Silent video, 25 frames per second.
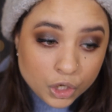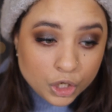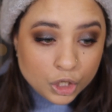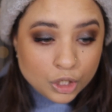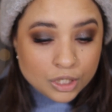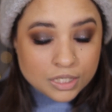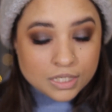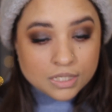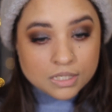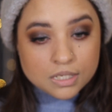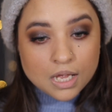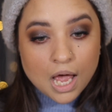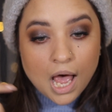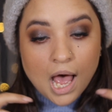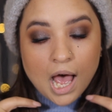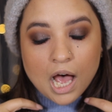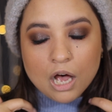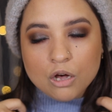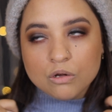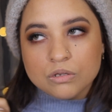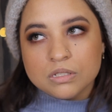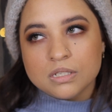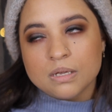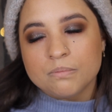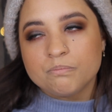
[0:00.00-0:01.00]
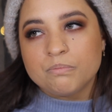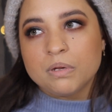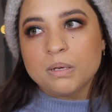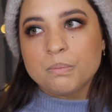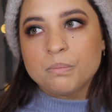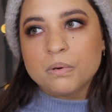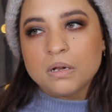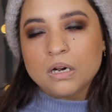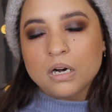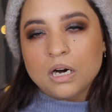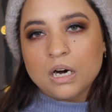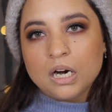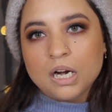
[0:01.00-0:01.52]
You know how some
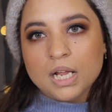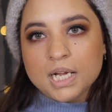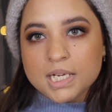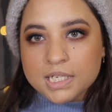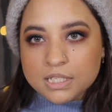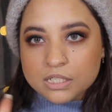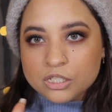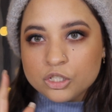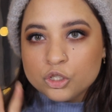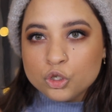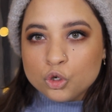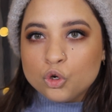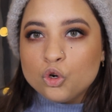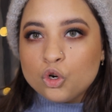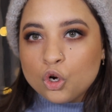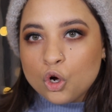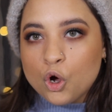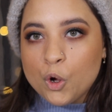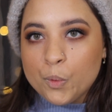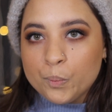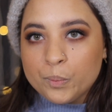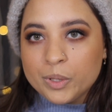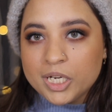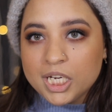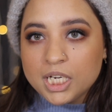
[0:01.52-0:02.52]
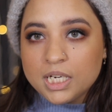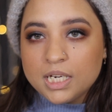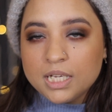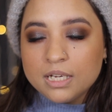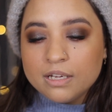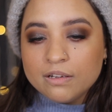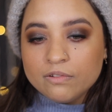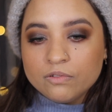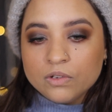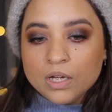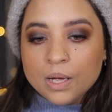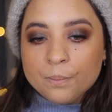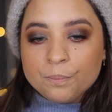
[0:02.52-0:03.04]
people are like so
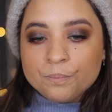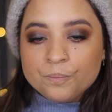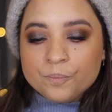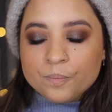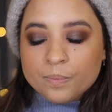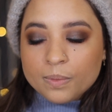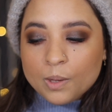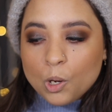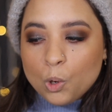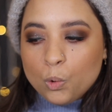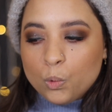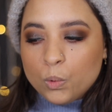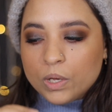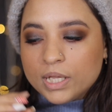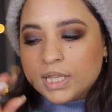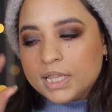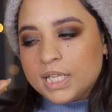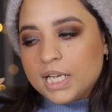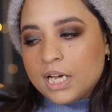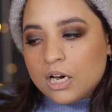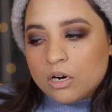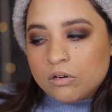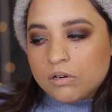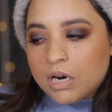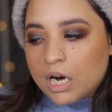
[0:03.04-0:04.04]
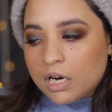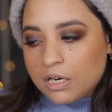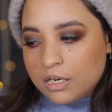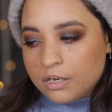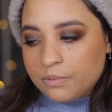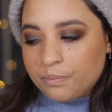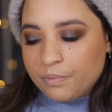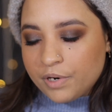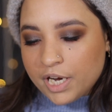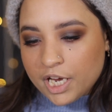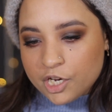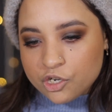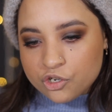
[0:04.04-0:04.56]
competitive when they are under
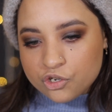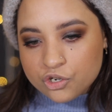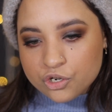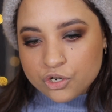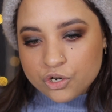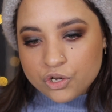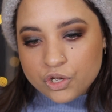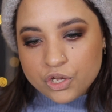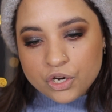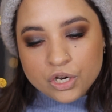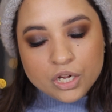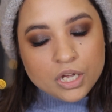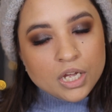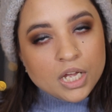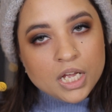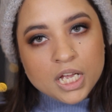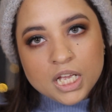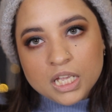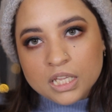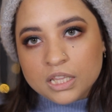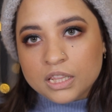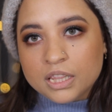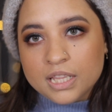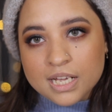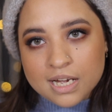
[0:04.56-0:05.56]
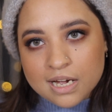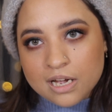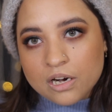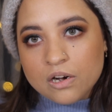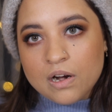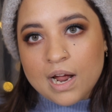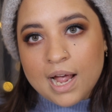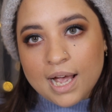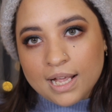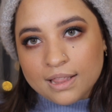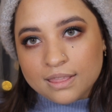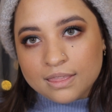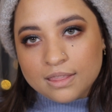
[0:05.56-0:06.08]
pressure, they're
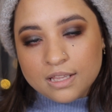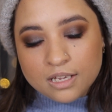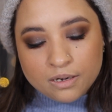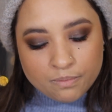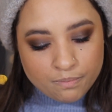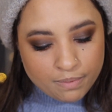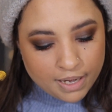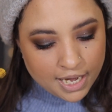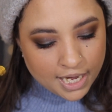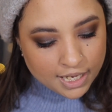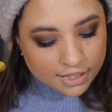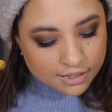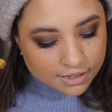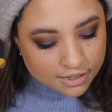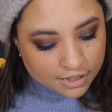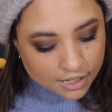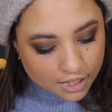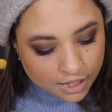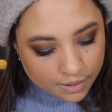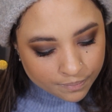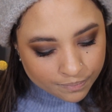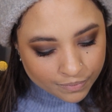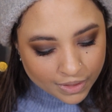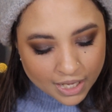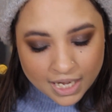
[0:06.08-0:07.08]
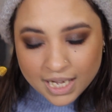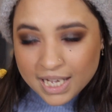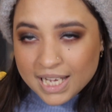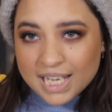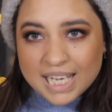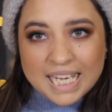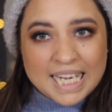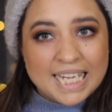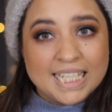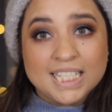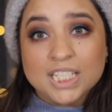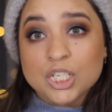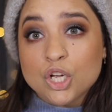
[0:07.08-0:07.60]
at their best.
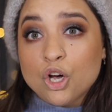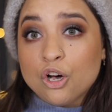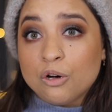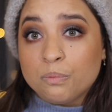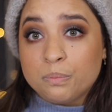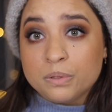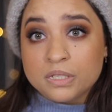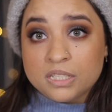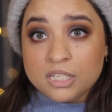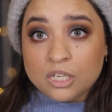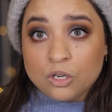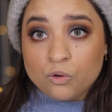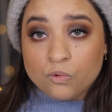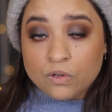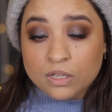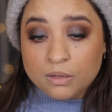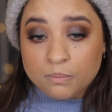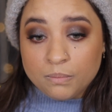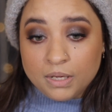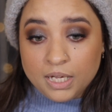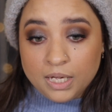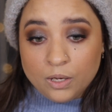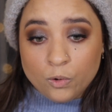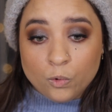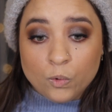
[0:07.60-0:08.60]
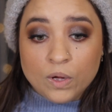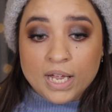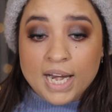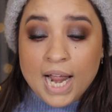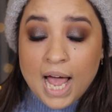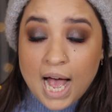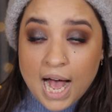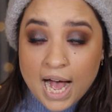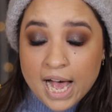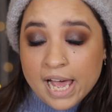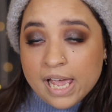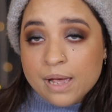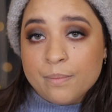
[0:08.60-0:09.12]
It's opposite with me. When
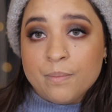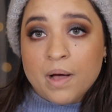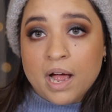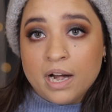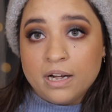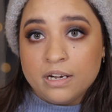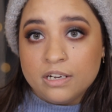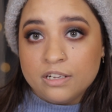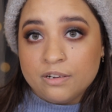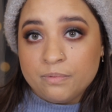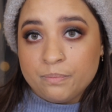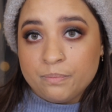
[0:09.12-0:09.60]
I am under